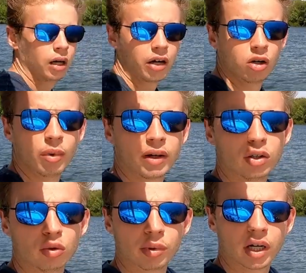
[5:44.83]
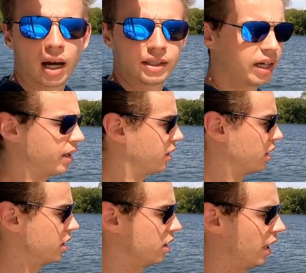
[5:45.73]
I don't know about you, but I
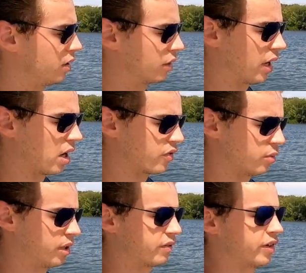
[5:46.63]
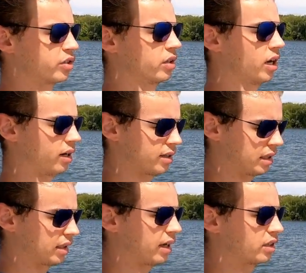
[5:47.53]
don't care if they're big fish or not. I just
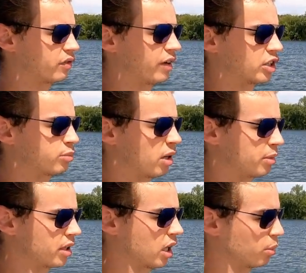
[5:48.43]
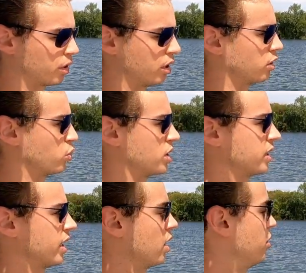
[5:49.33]
like to catch fish. Maybe in a couple years,
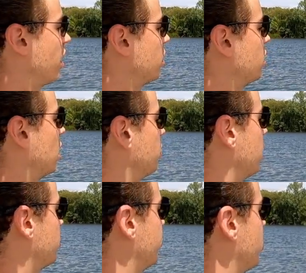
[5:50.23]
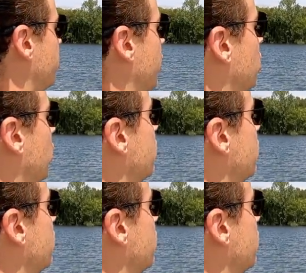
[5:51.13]
once I get better, I might prefer the bigger